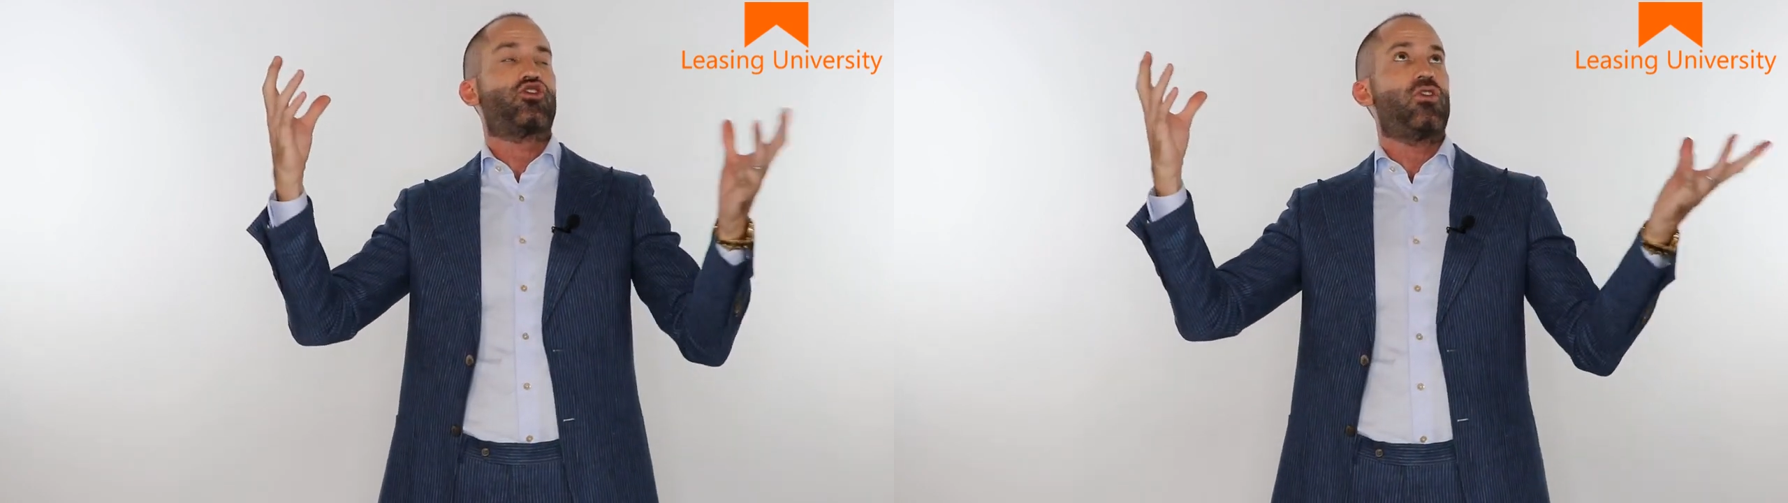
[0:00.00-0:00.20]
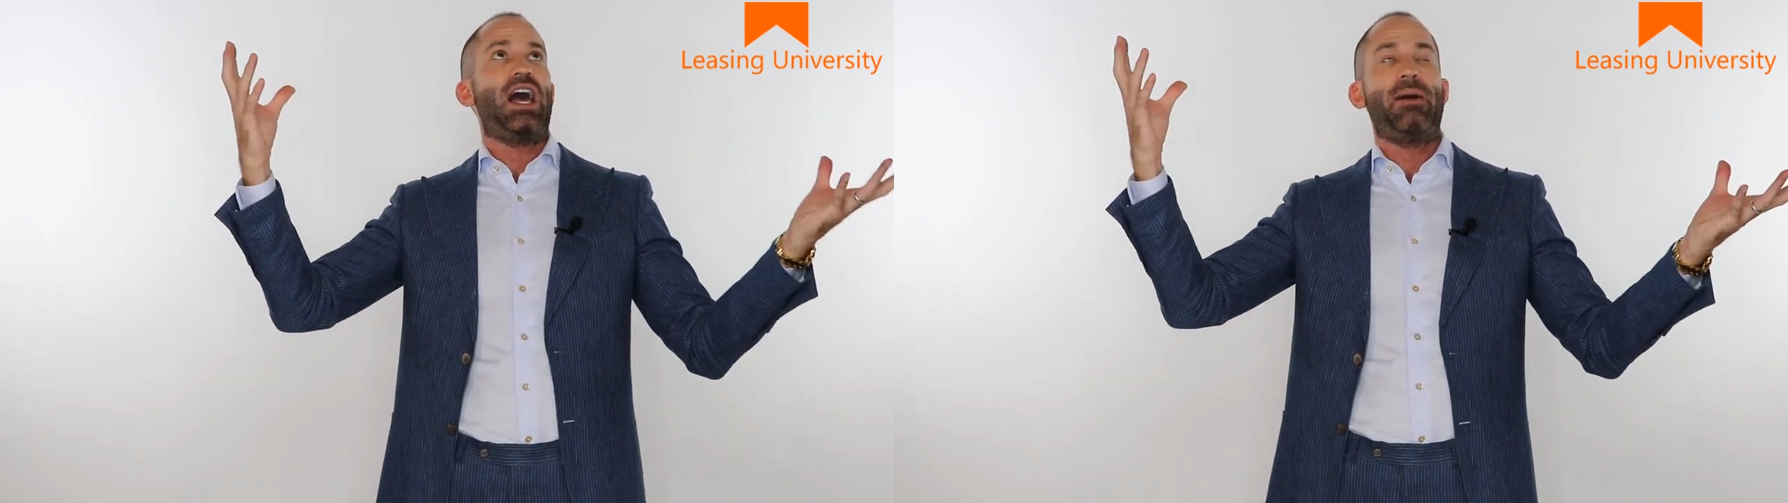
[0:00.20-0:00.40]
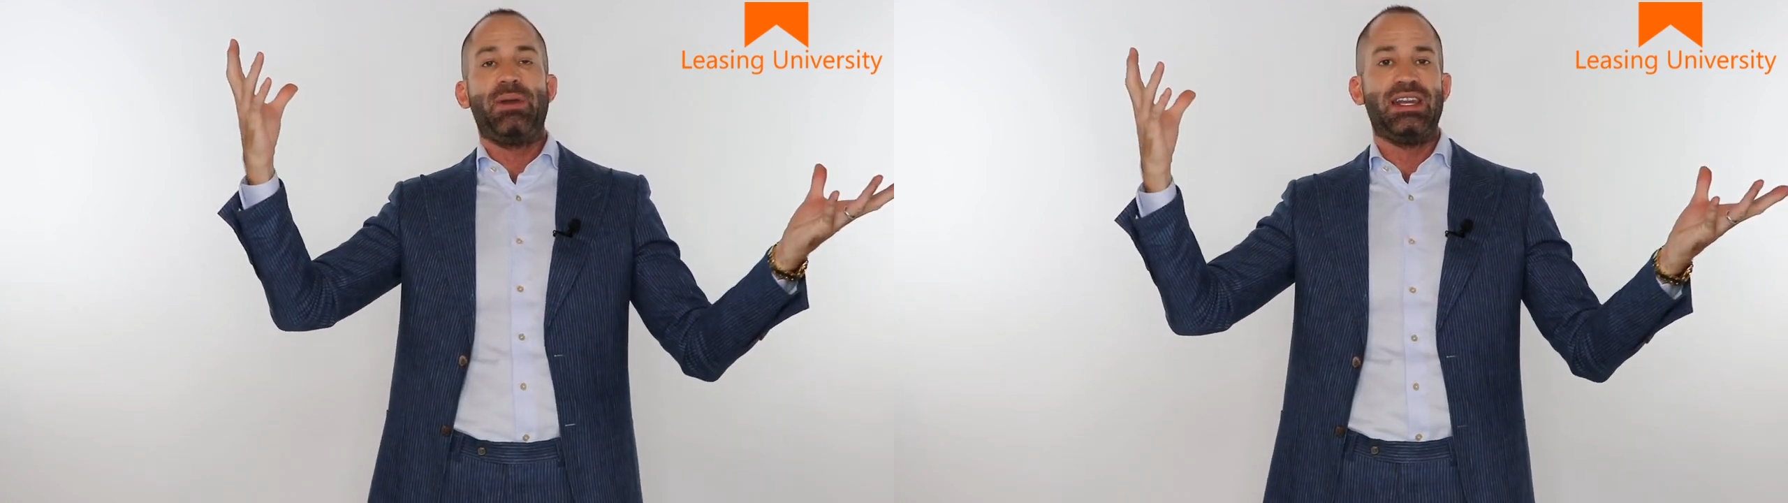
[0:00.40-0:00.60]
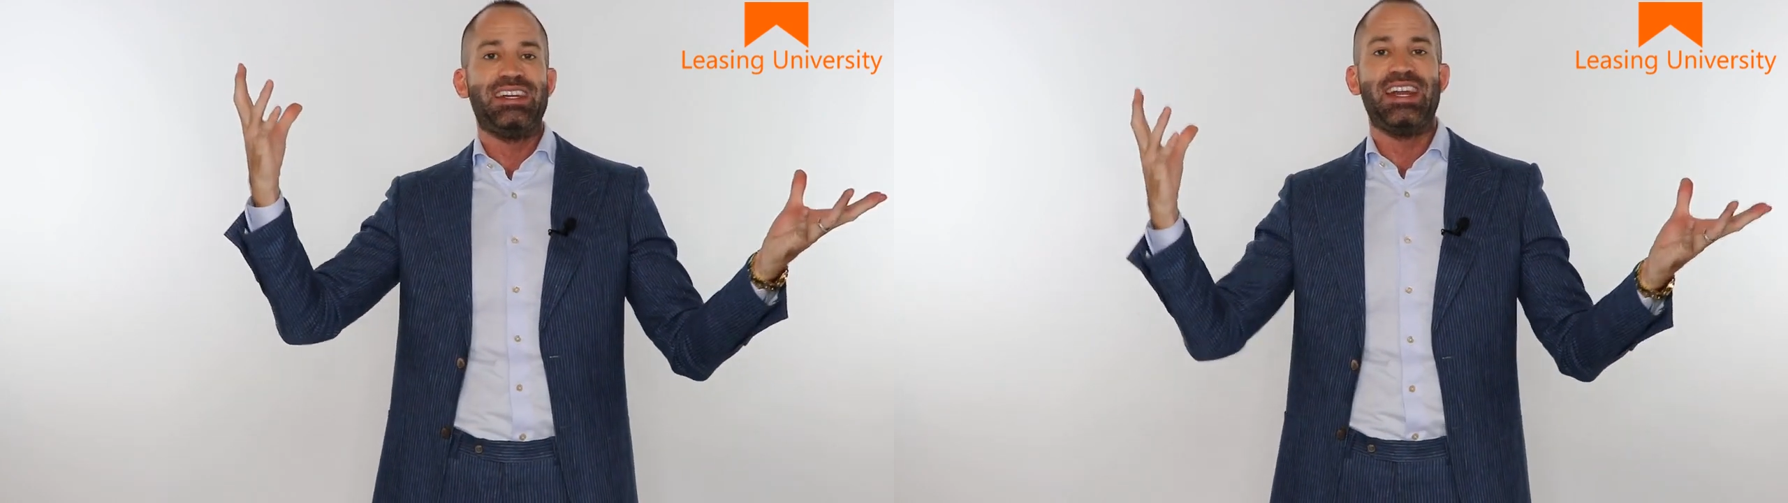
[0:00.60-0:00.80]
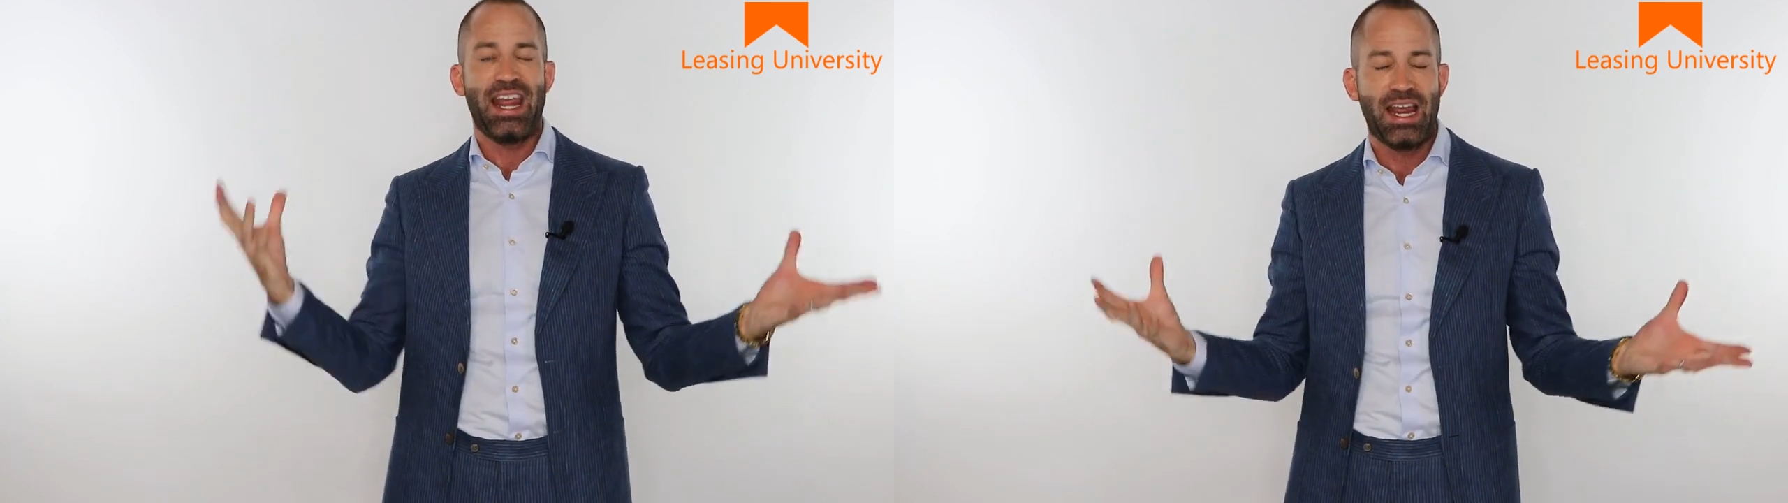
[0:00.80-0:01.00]

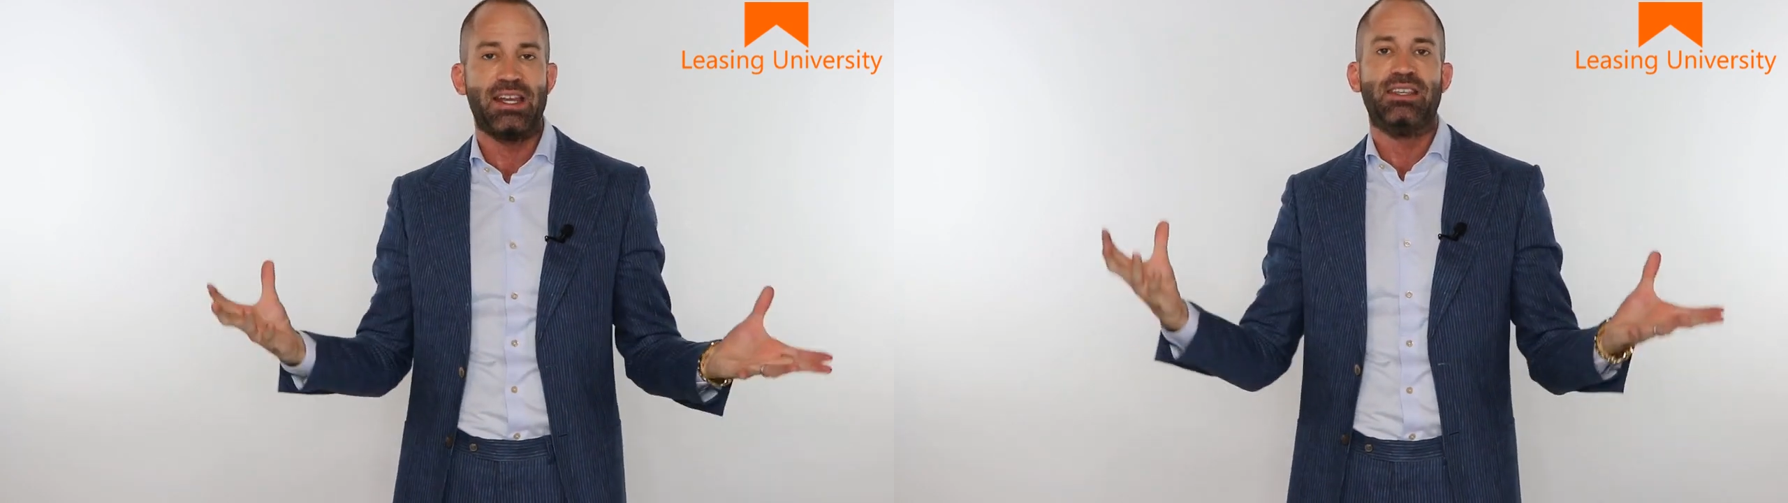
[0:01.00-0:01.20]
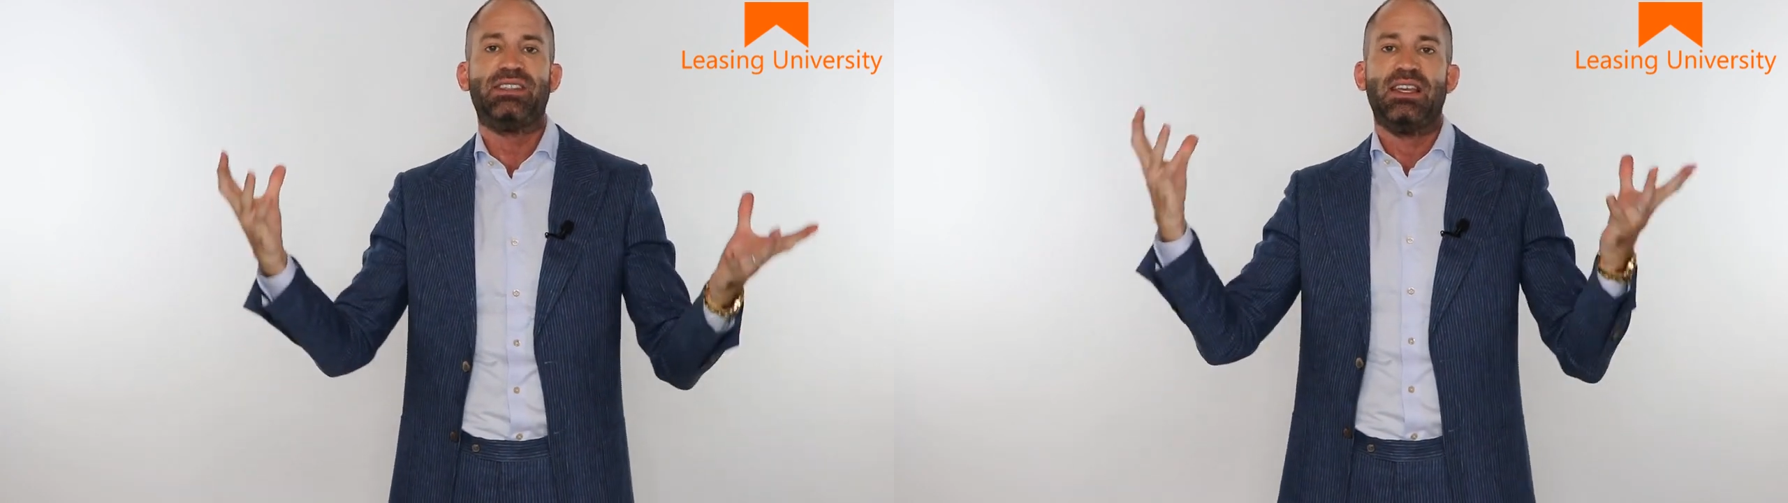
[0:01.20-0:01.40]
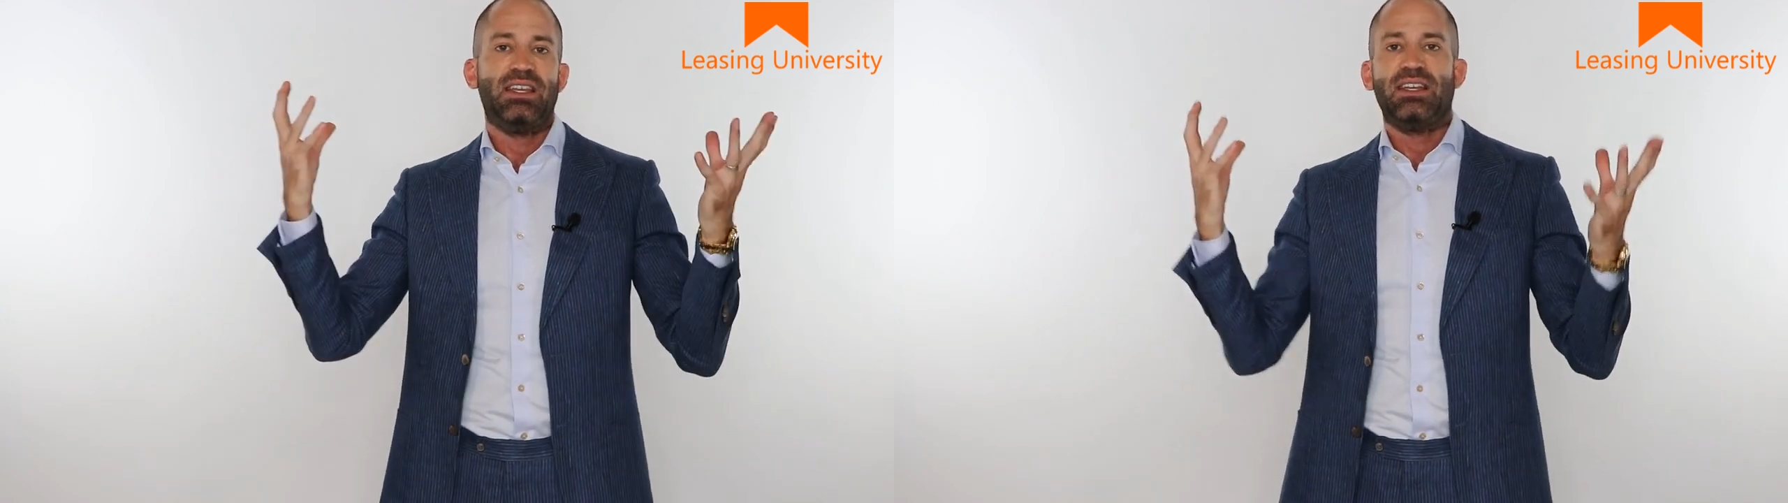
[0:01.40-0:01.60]
dropping Nana's